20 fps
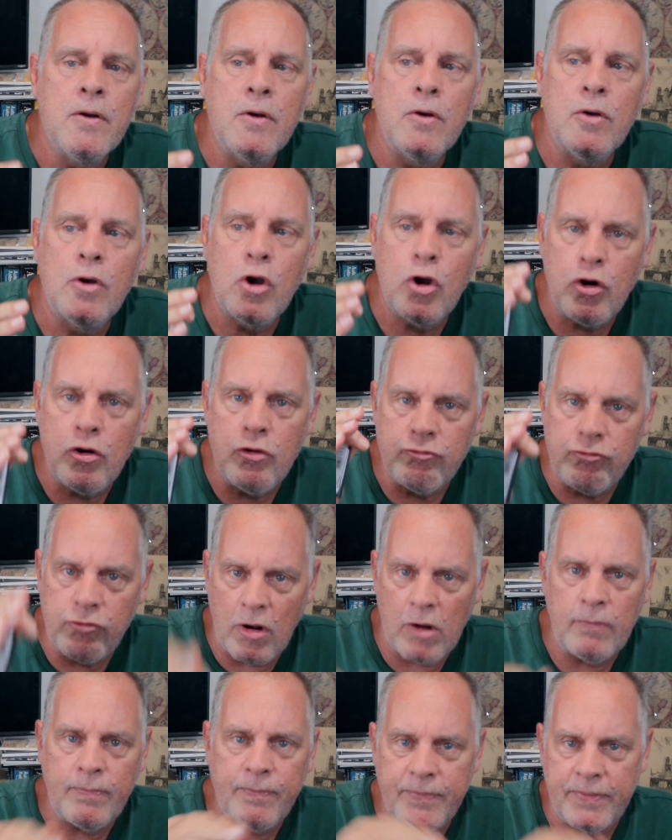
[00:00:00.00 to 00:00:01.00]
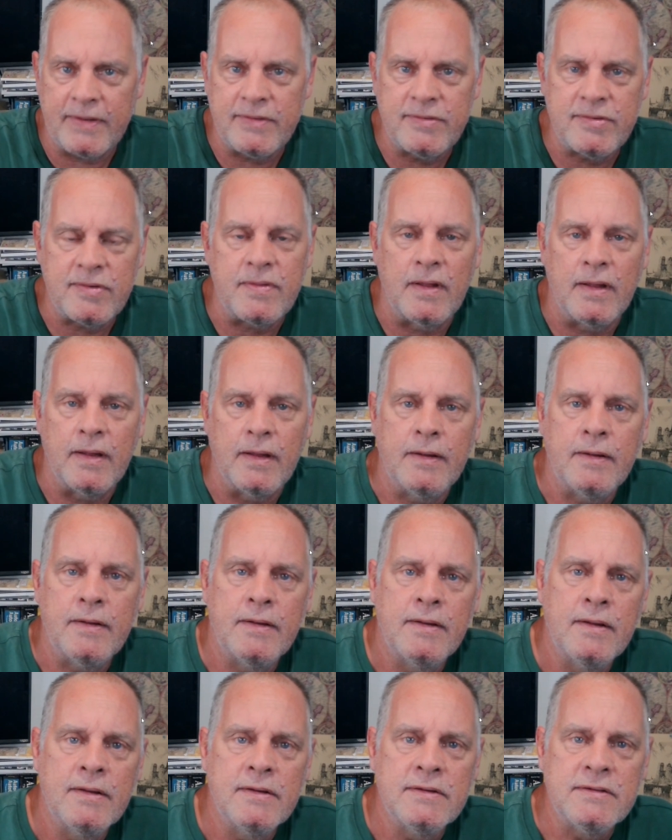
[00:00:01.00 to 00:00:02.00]
who wrote this thing
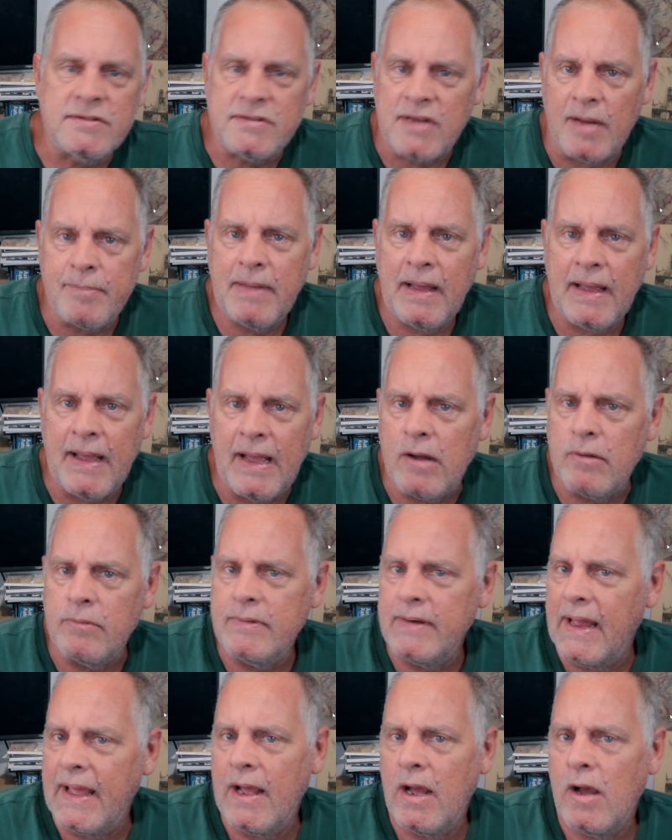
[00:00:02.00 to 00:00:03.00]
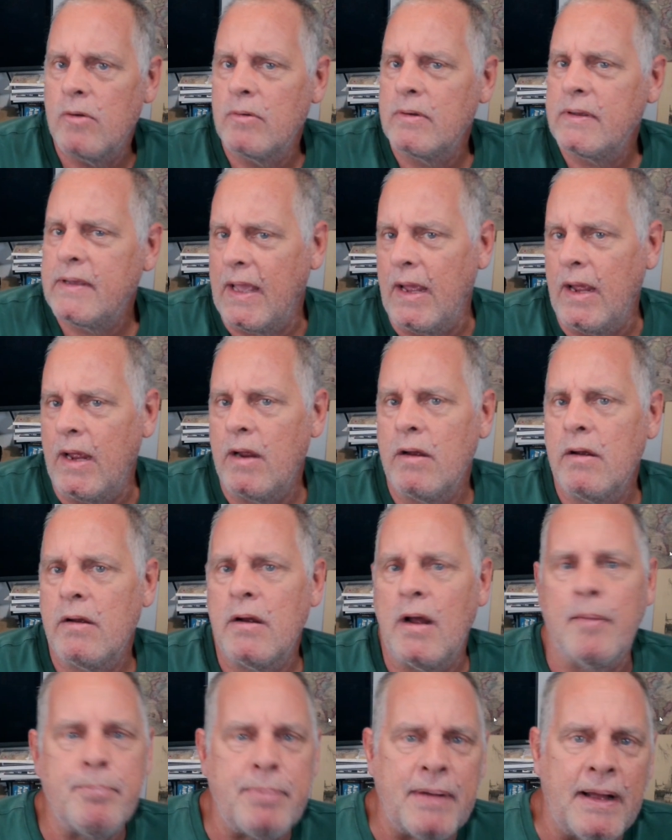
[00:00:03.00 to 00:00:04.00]
somehow now care
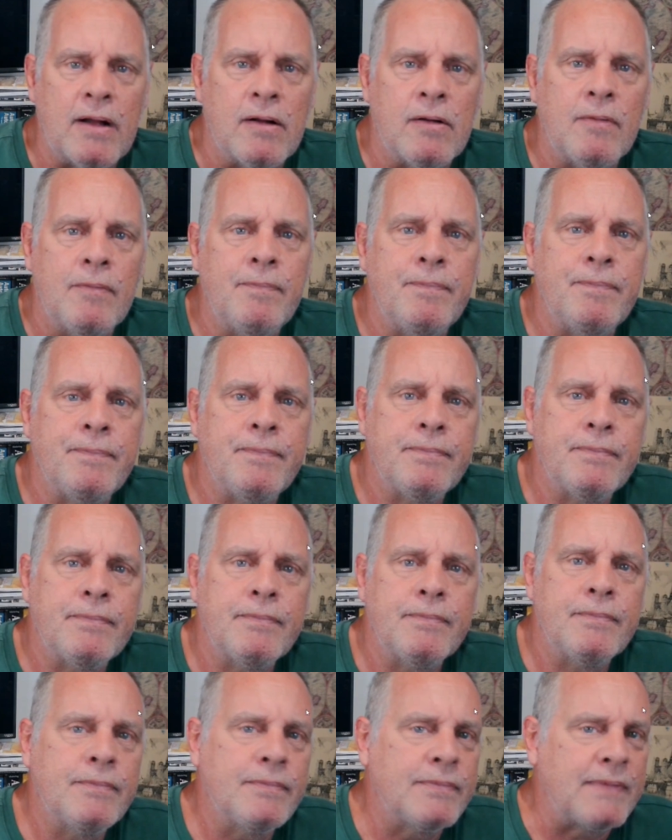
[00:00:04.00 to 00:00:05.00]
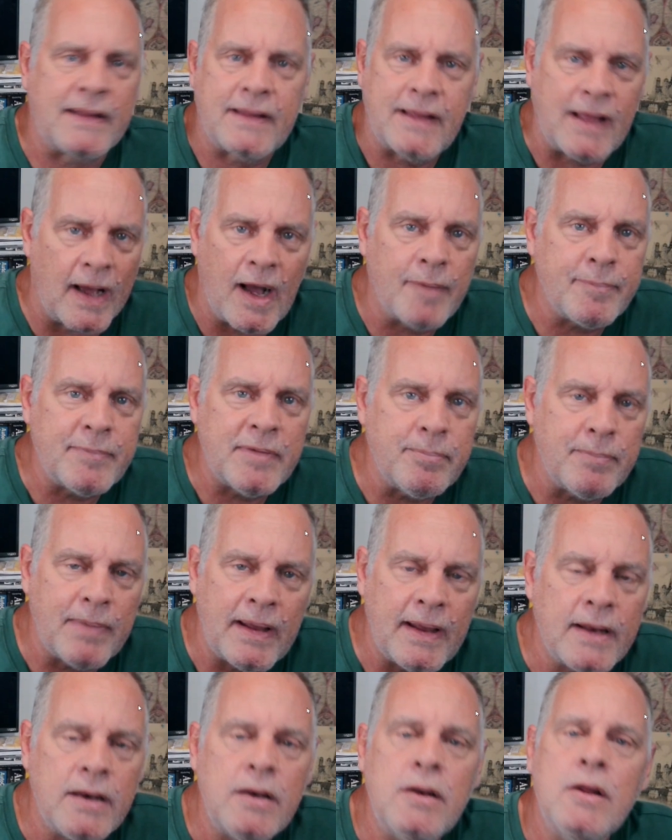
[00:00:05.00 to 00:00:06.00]
about the common
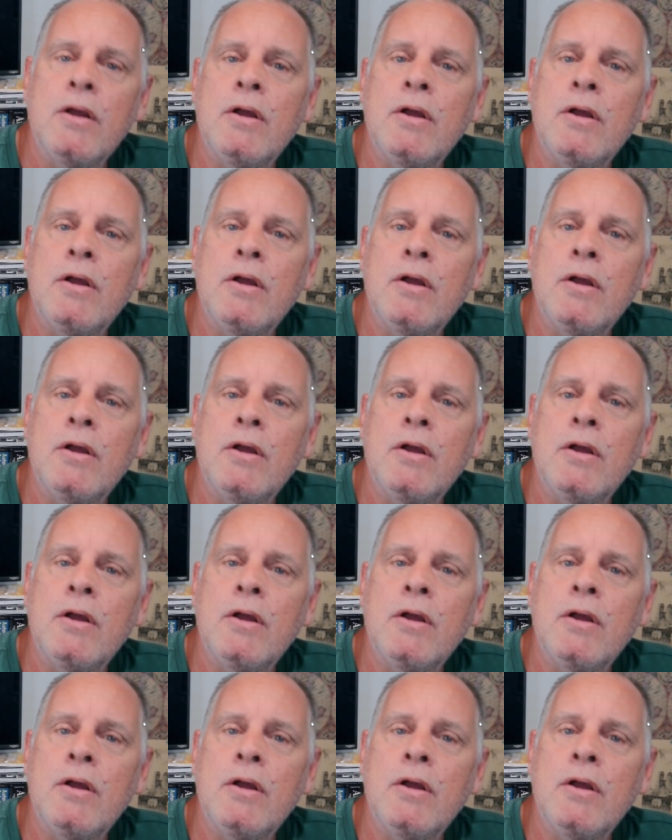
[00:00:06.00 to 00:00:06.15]
man,